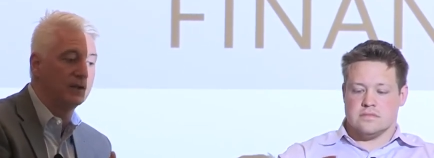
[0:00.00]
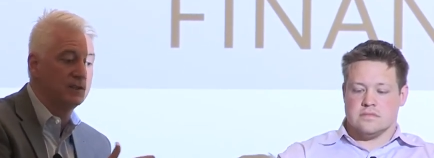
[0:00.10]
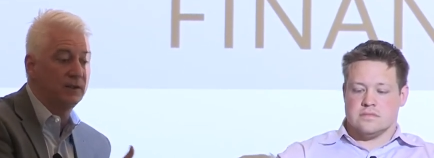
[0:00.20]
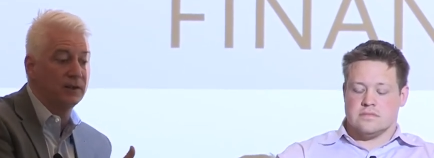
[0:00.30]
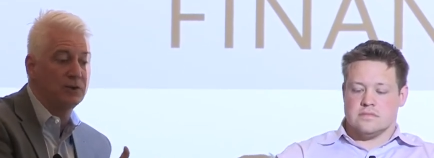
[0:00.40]

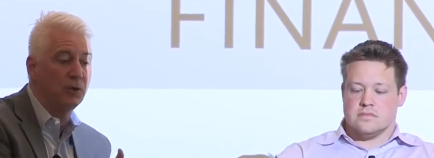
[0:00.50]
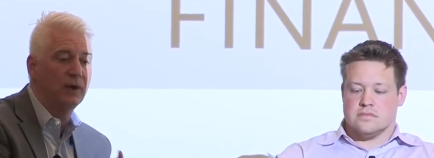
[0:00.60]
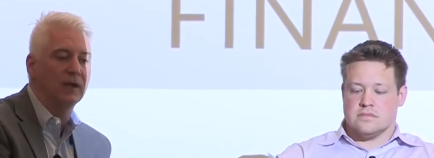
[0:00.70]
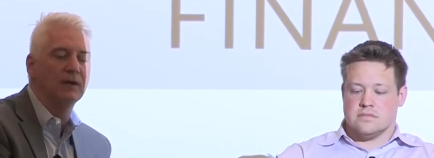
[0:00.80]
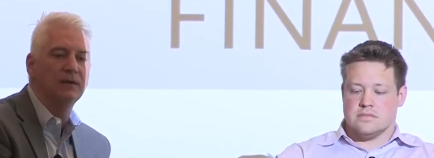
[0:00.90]
Speaker 1: the, the
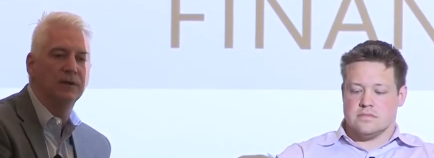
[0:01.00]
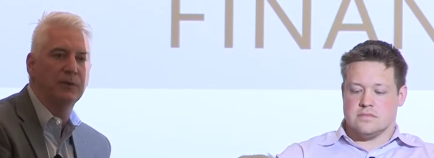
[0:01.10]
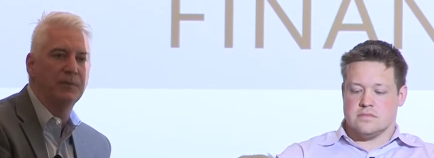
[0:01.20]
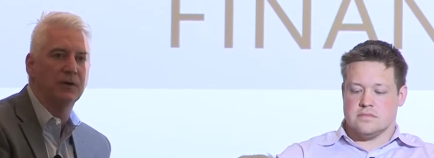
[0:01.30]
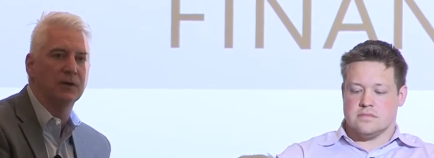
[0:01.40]
token, the
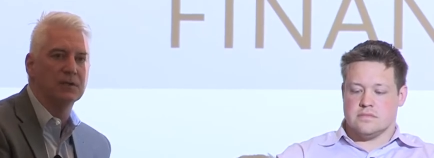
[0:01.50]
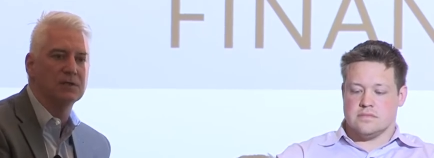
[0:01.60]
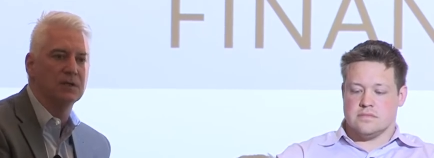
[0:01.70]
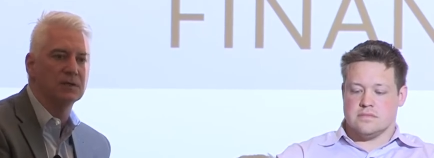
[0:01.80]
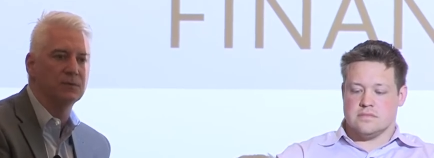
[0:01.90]

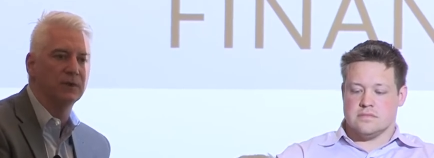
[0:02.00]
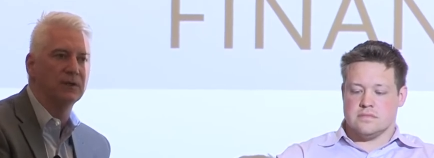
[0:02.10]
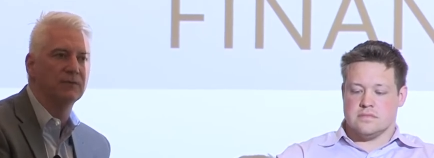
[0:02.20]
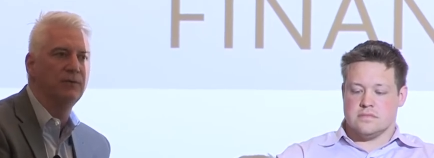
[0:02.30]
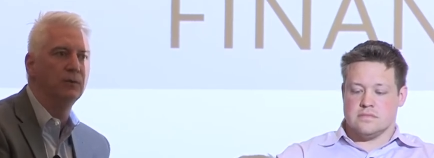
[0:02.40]
cryptocurrency, is
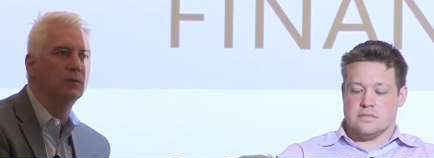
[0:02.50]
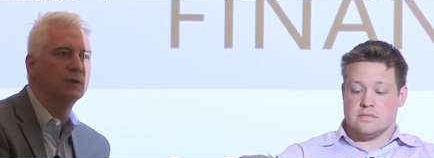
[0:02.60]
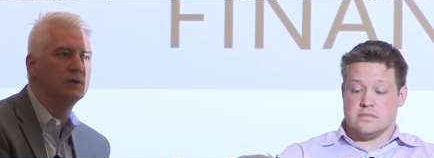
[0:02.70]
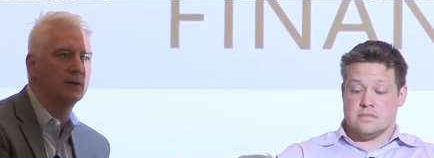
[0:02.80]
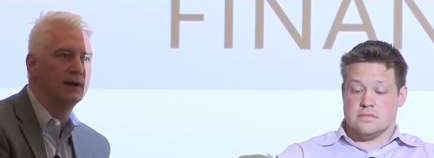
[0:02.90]
really the fuel
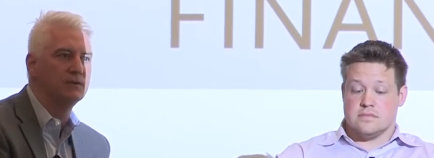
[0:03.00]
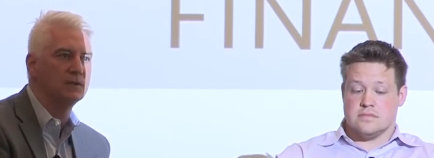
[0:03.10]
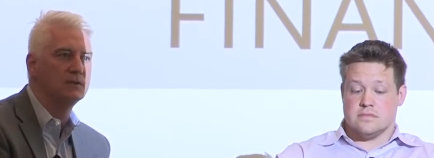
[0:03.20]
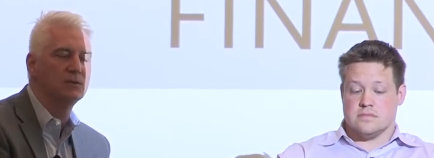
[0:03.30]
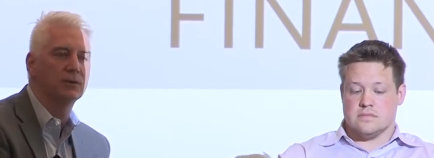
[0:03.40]
that drives
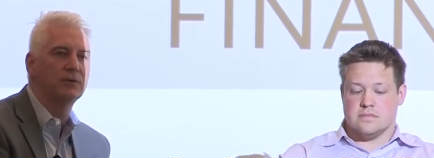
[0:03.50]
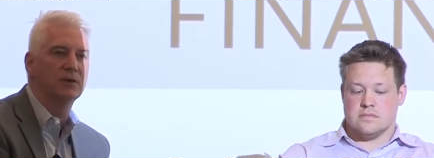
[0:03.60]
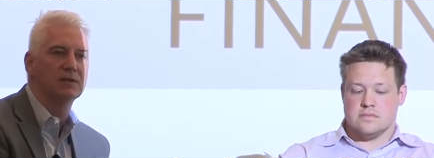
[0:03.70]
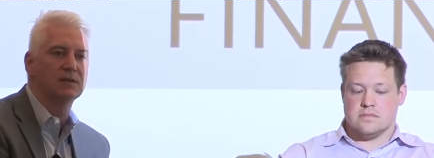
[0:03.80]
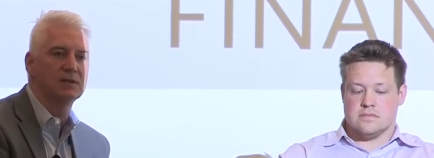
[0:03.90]
these sort of
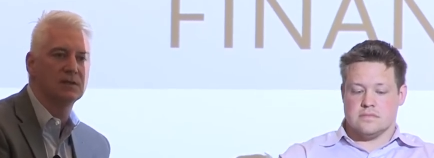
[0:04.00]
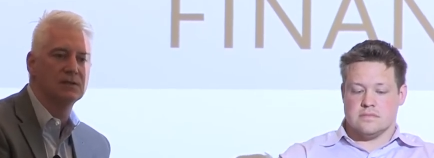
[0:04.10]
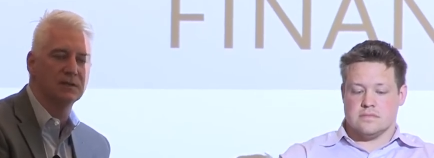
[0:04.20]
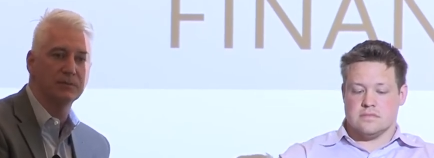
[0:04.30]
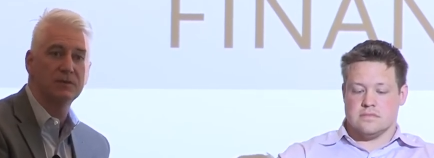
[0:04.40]
trustless
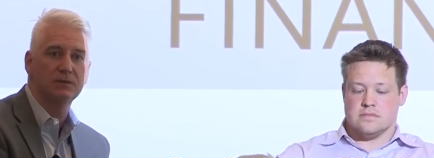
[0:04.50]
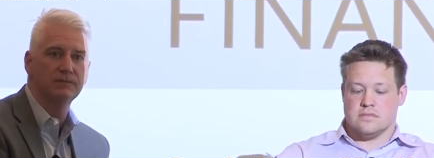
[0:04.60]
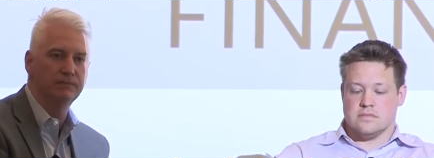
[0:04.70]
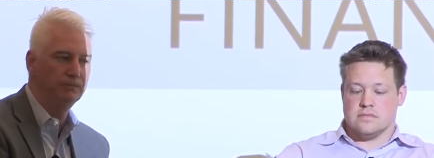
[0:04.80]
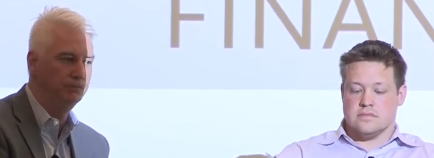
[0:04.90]
systems.
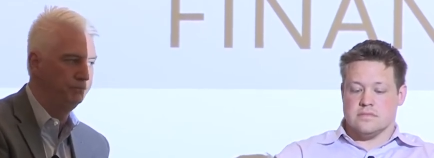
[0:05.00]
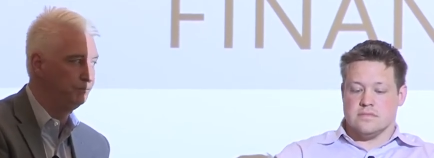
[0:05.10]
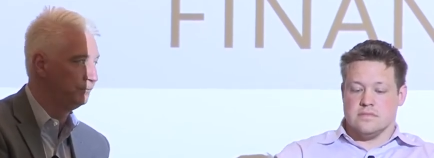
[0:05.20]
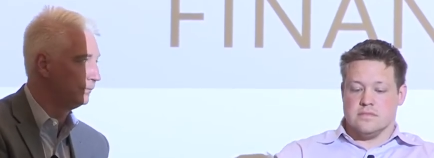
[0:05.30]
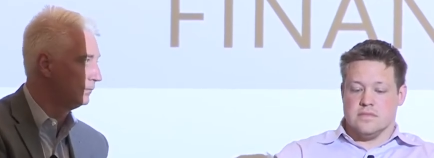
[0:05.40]

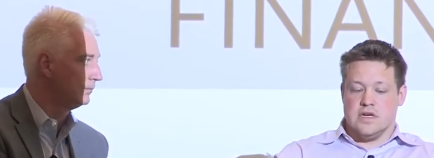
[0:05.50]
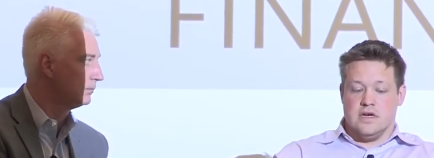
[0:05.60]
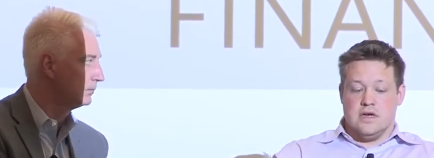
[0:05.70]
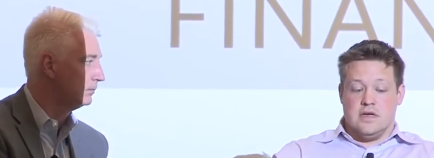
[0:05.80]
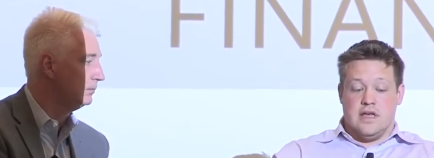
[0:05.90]

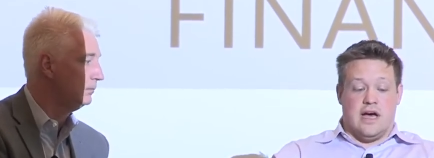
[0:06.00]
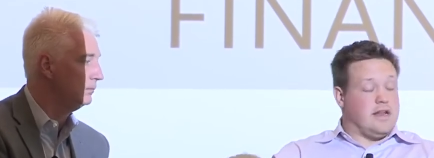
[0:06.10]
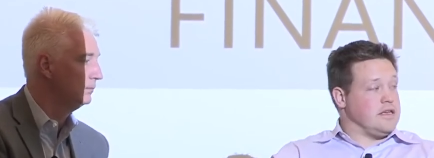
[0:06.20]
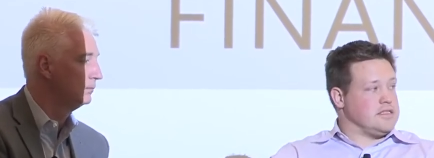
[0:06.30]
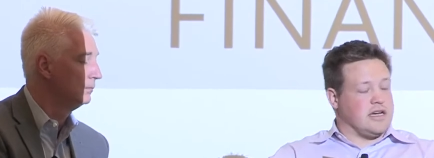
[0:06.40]
Speaker 2: Yeah,
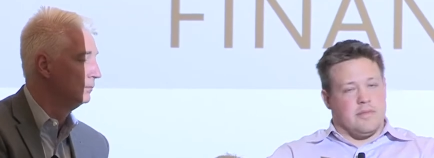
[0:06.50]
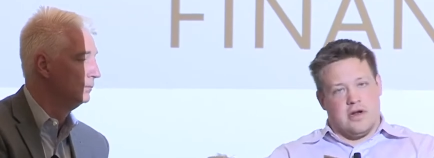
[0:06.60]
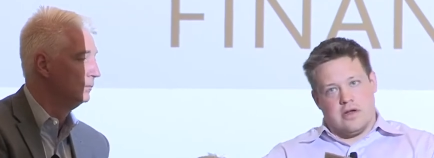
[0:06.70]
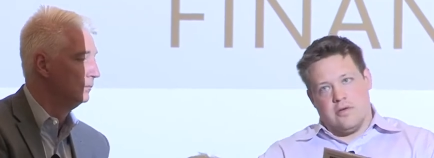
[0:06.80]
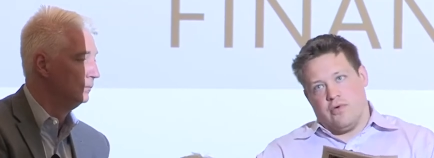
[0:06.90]
and I think Jakub
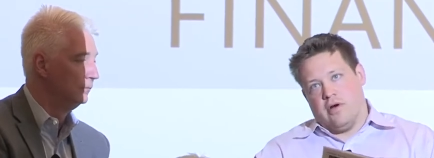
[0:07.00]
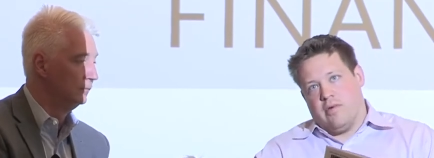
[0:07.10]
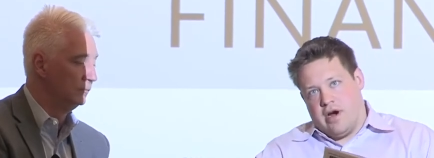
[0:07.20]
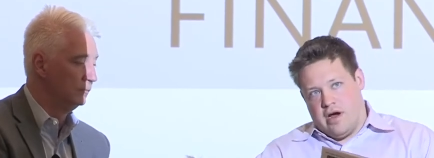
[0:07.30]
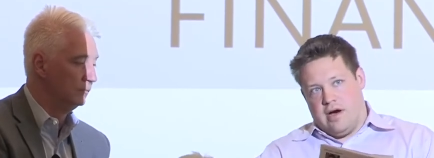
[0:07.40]
hit on a good point
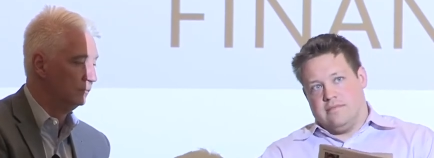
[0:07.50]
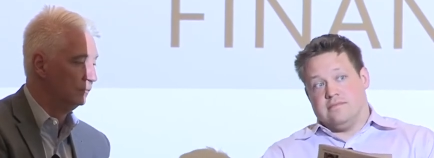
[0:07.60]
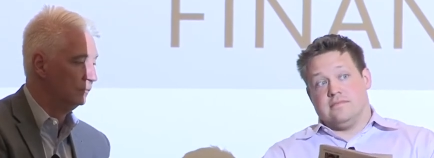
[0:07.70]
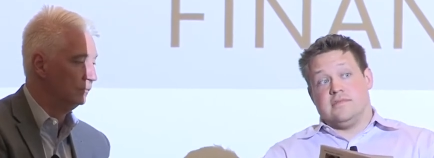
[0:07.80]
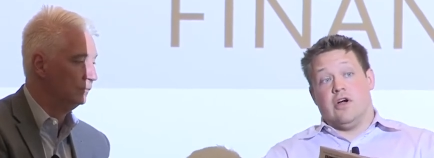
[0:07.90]
where
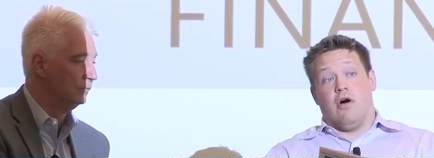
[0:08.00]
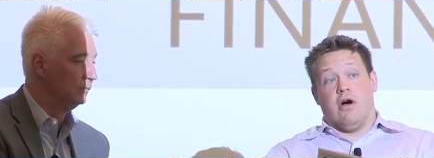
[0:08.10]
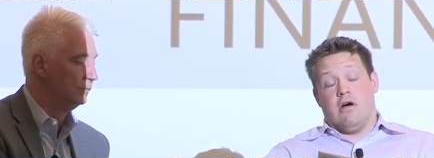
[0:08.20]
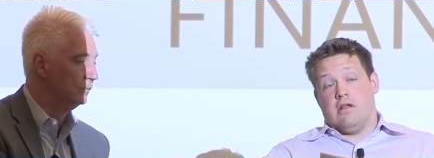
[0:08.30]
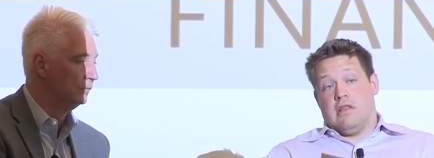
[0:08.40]
um, there
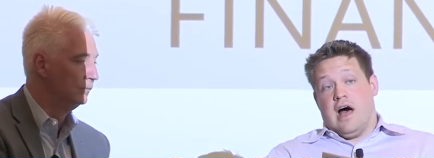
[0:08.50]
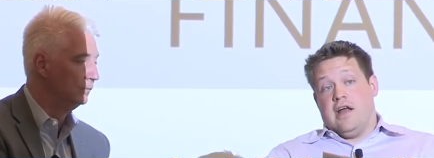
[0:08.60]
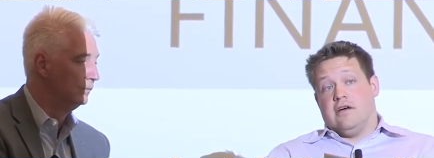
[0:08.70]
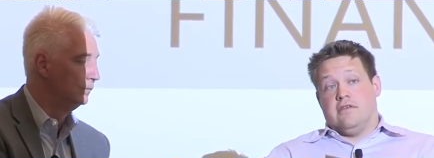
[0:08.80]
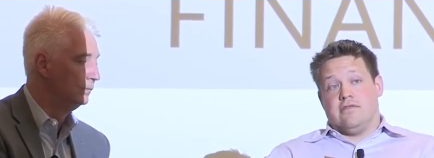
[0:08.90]
are a
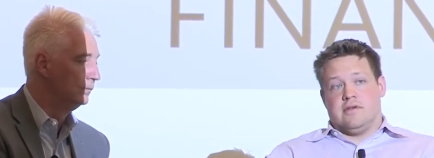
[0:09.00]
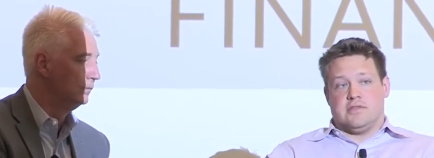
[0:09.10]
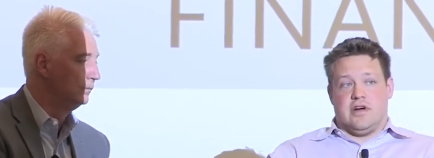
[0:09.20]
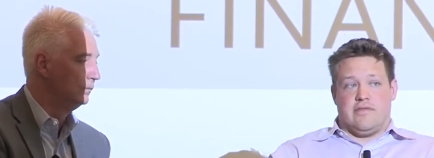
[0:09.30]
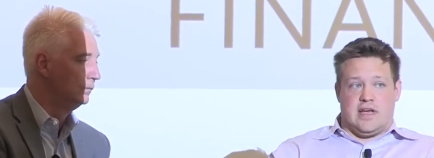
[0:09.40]
lot of
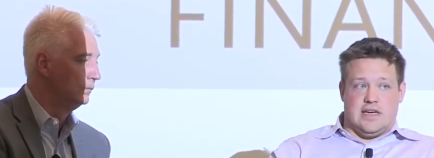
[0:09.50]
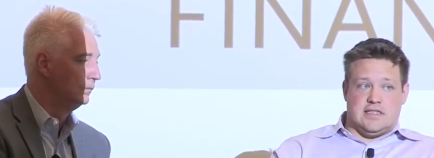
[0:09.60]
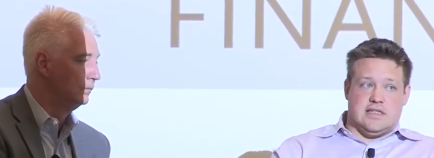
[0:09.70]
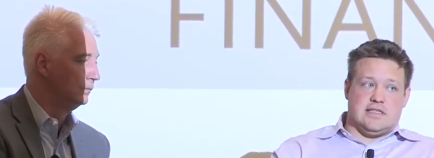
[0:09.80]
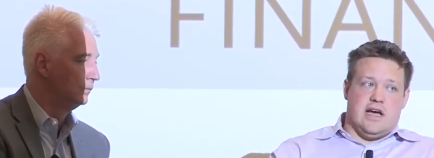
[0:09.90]
cryptographic
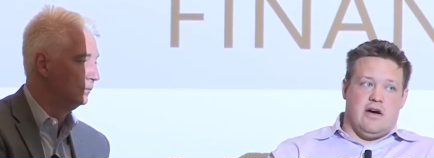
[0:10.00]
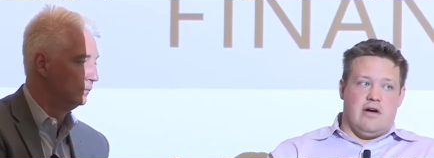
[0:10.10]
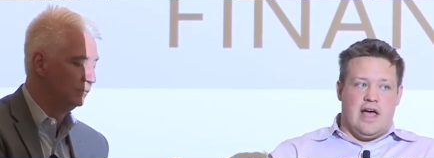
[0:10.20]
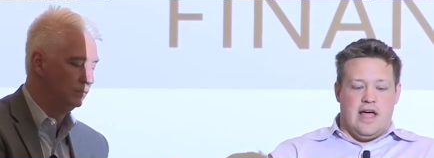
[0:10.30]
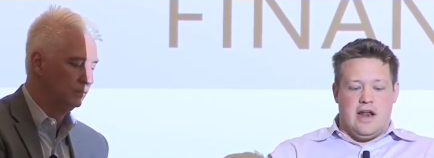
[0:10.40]
assets
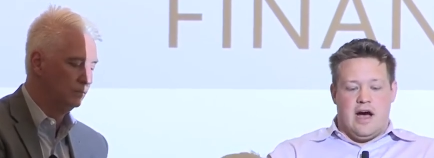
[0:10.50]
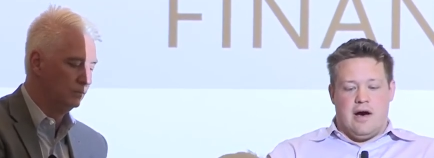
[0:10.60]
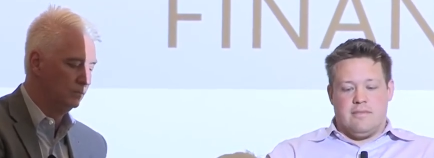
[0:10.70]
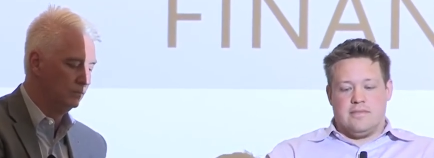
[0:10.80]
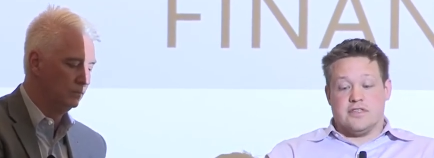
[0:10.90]
now. And
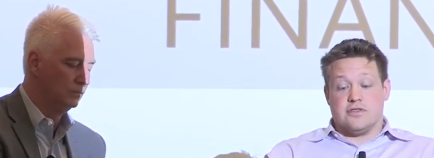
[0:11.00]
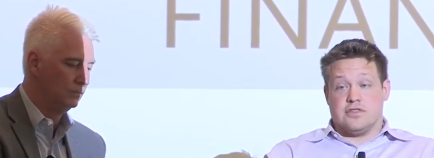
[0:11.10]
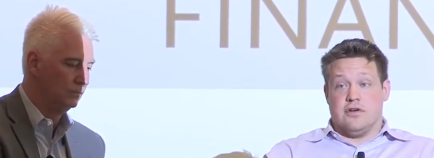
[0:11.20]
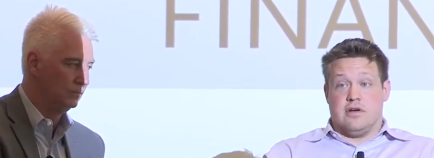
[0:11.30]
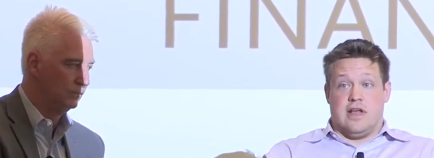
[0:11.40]
um, there's
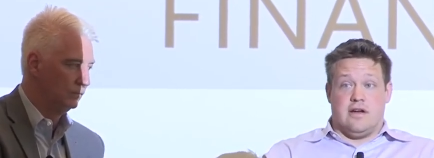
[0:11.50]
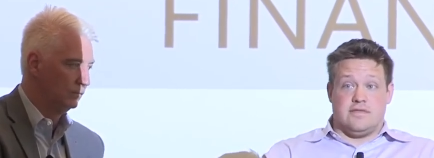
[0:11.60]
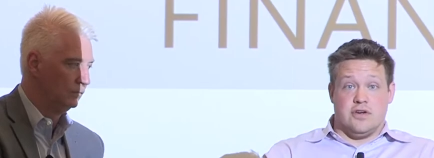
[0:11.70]
also a lot of